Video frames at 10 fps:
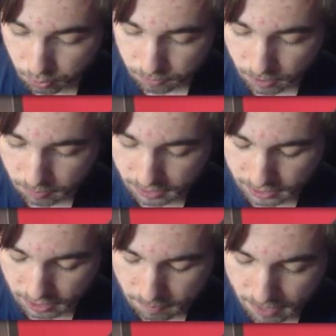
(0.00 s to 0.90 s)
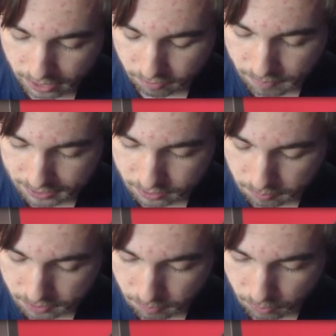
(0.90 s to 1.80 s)
I'm thinking I might have messed
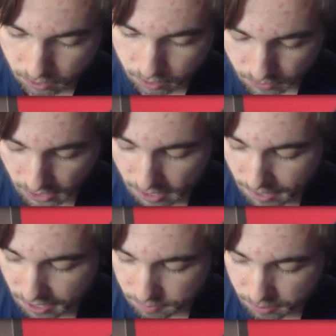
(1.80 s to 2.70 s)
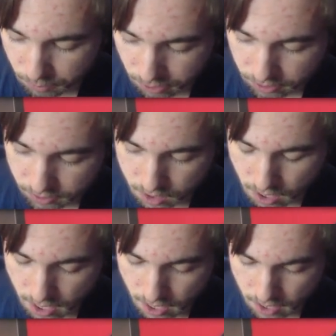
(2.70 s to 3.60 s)
up somewhere. It might have been worth
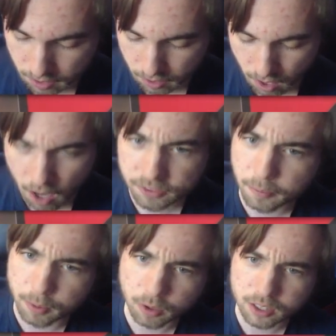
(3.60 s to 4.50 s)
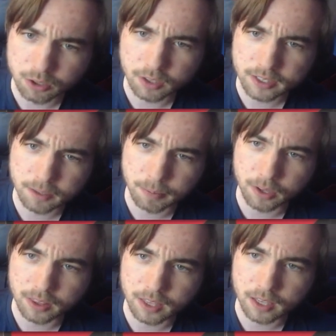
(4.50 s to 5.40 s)
off the broken toys to
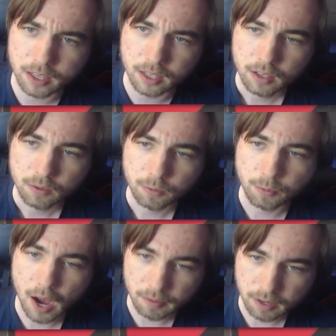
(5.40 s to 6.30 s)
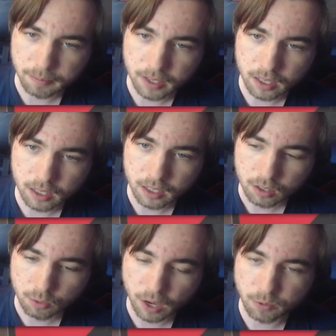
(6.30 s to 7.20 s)
put the Rirami
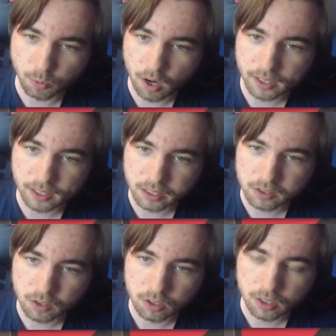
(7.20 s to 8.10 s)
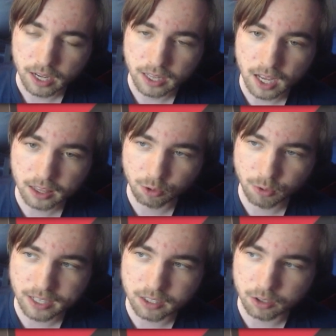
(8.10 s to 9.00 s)
grade 1 in the Soul and not the
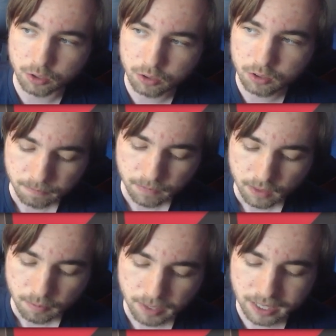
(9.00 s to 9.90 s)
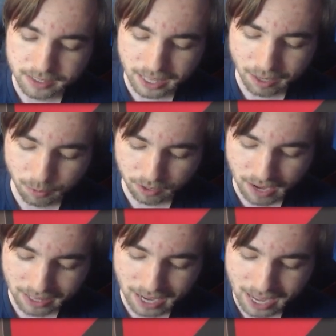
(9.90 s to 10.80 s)
grade 2, because then I would have
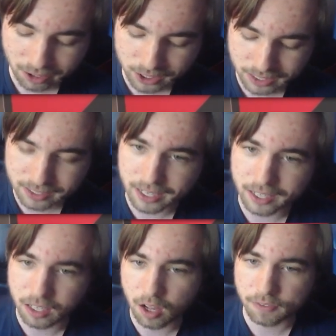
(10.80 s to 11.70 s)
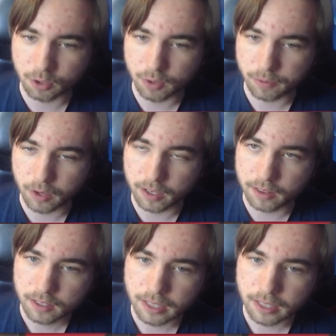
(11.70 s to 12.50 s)
had a higher chance to hit it off the grade 1.